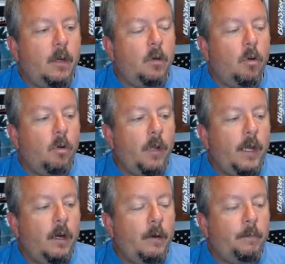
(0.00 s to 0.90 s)
of cold
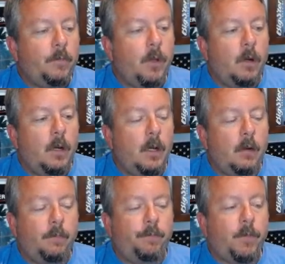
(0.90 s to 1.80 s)
air,
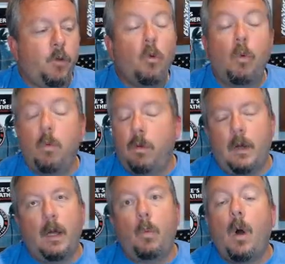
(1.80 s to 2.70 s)
cool
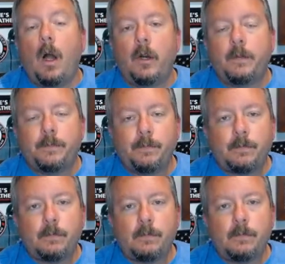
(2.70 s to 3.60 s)
water,
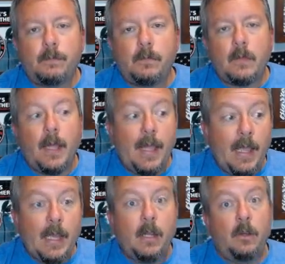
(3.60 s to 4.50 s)

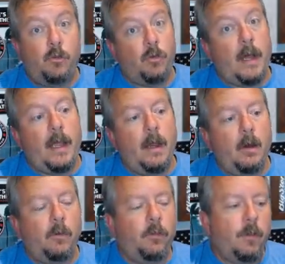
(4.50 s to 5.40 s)
and dry
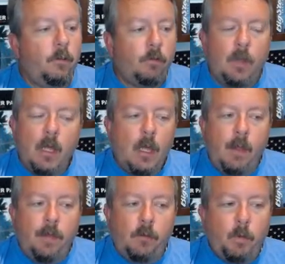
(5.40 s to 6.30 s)
air. So this
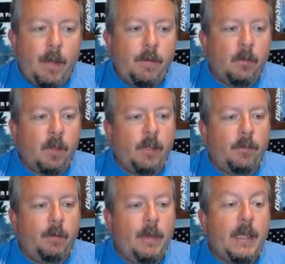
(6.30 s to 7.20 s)
wave doesn't look like it's
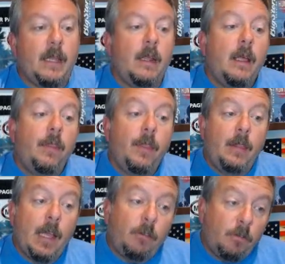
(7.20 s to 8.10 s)
going to make it. The
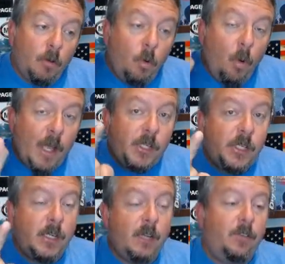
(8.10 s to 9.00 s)
next
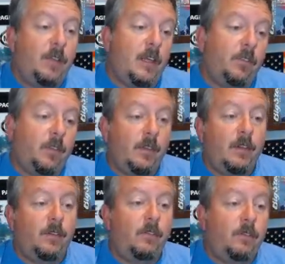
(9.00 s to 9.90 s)
question is this.
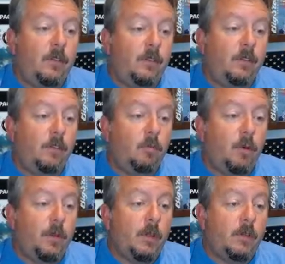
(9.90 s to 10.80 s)
This is
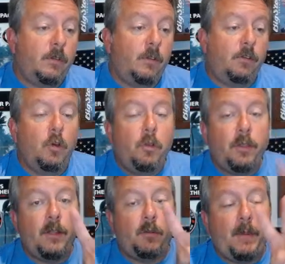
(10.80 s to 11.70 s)
where we look to two
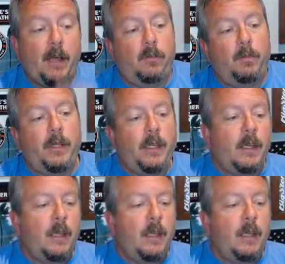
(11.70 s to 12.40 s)
things possibly.